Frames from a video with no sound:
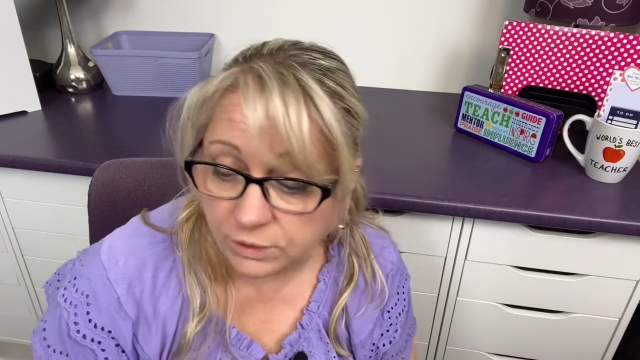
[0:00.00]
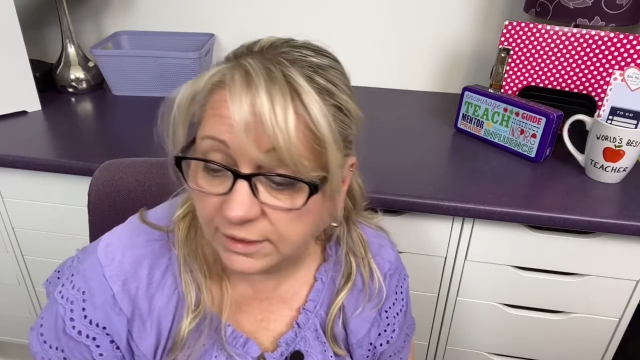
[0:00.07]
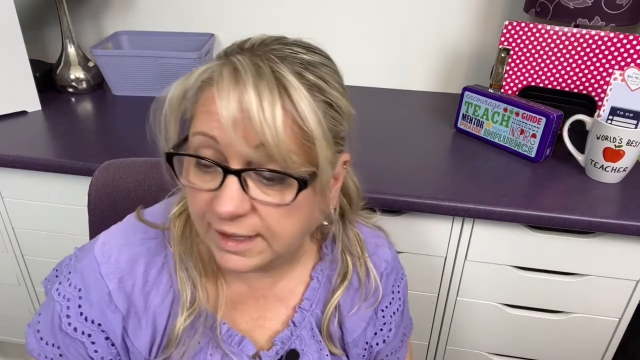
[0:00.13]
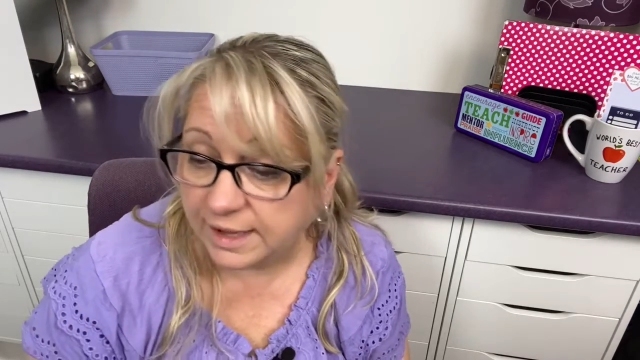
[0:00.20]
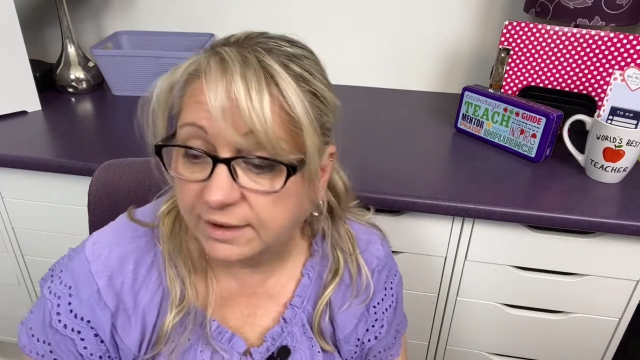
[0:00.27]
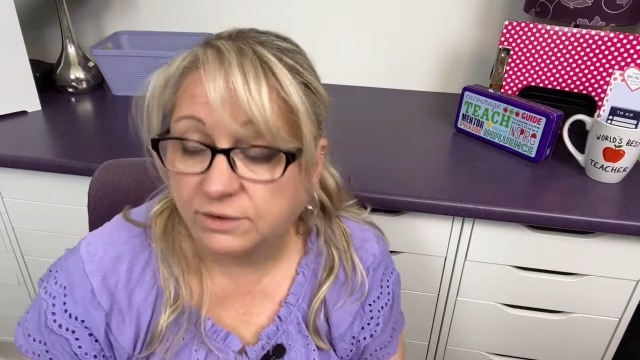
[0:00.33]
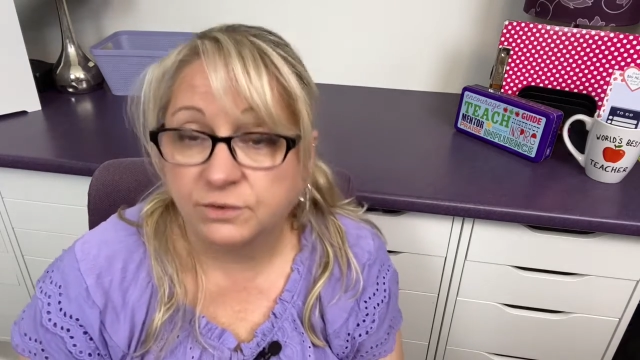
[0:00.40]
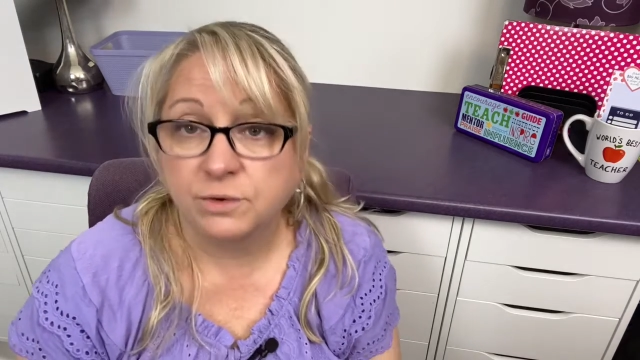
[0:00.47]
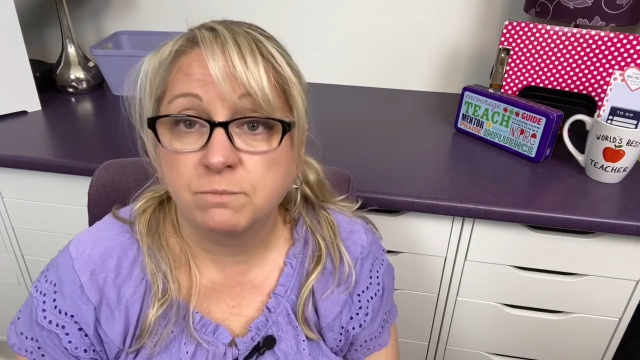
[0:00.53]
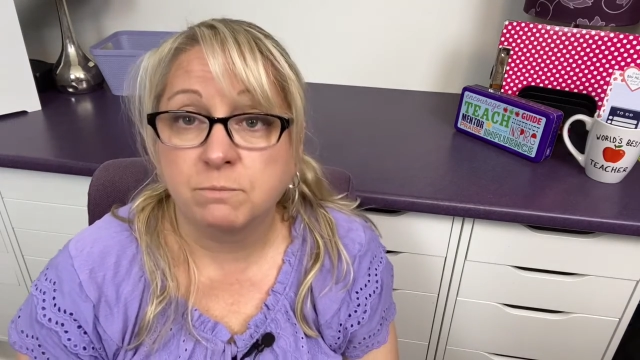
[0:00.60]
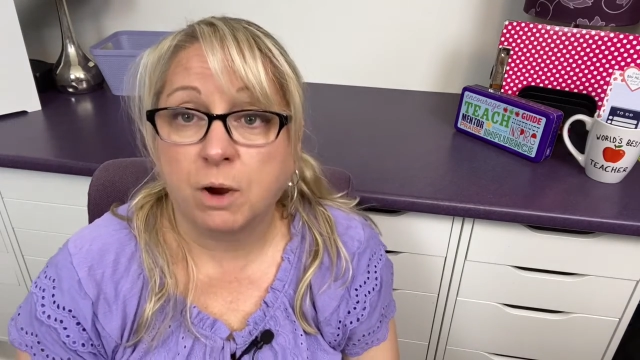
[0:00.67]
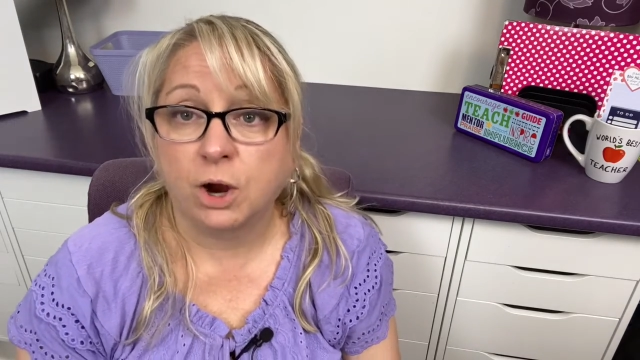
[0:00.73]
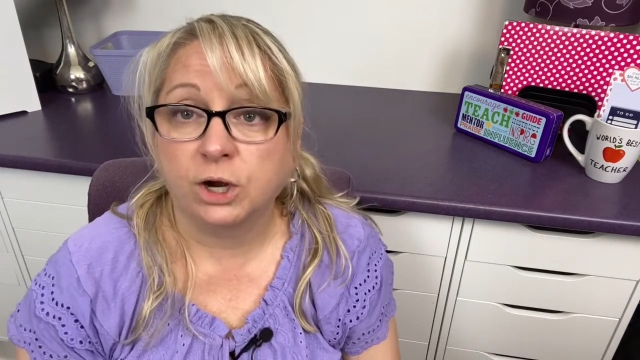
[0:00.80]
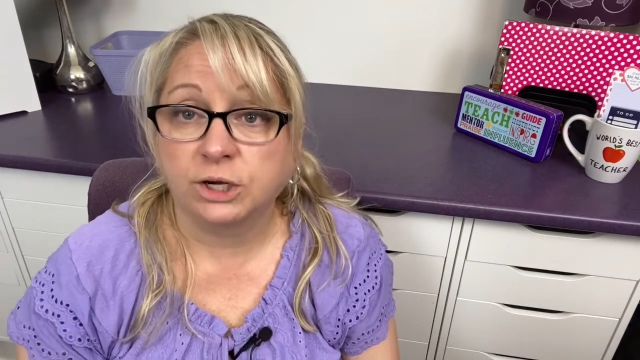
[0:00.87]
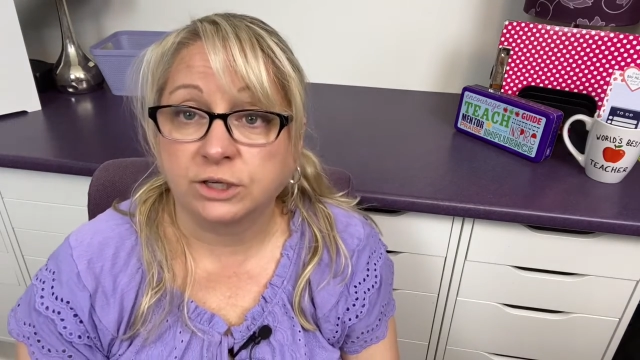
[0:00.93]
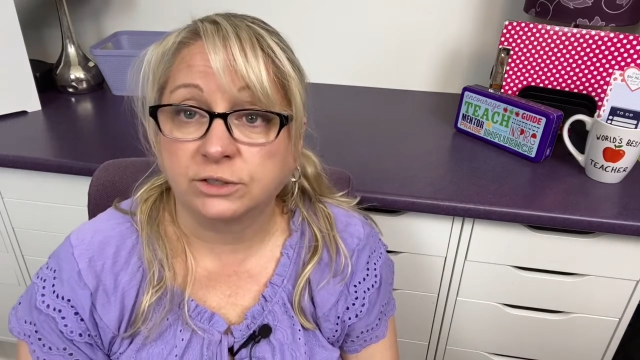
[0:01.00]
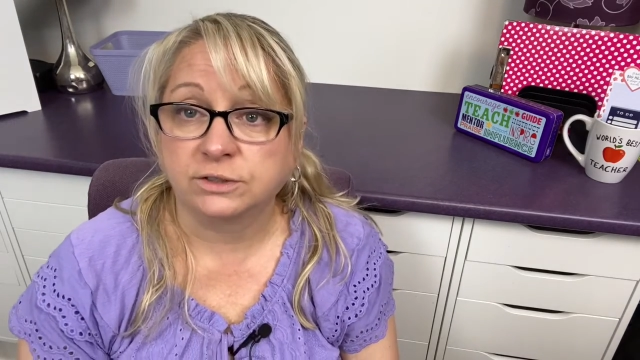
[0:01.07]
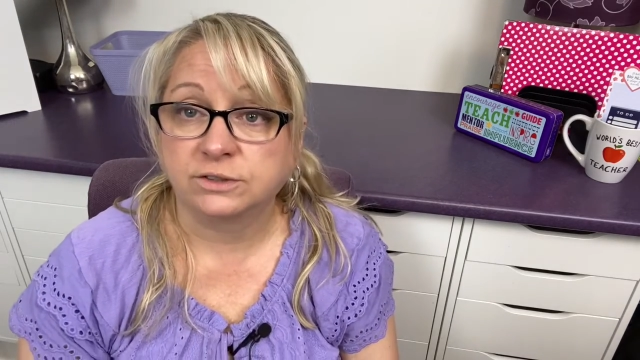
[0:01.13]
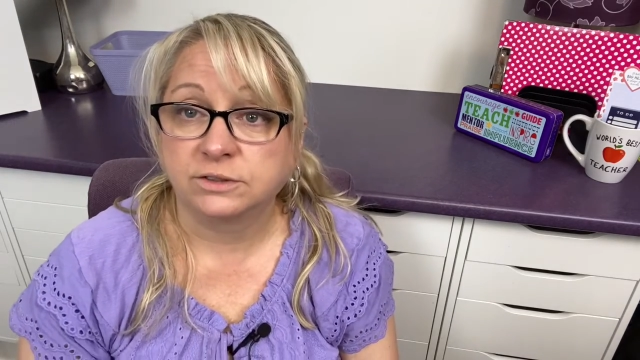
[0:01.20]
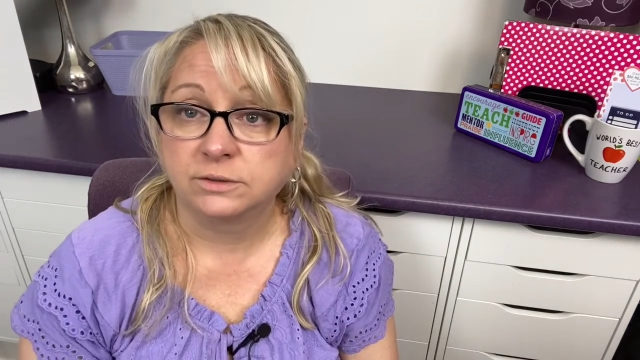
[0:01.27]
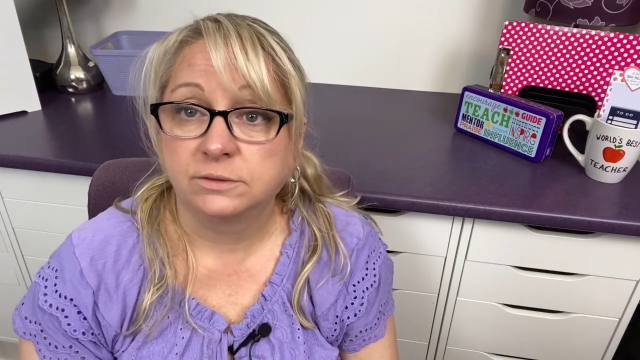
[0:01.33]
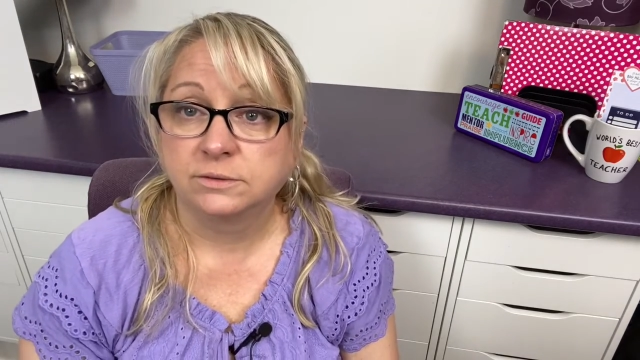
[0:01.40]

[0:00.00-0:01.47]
lids from markers.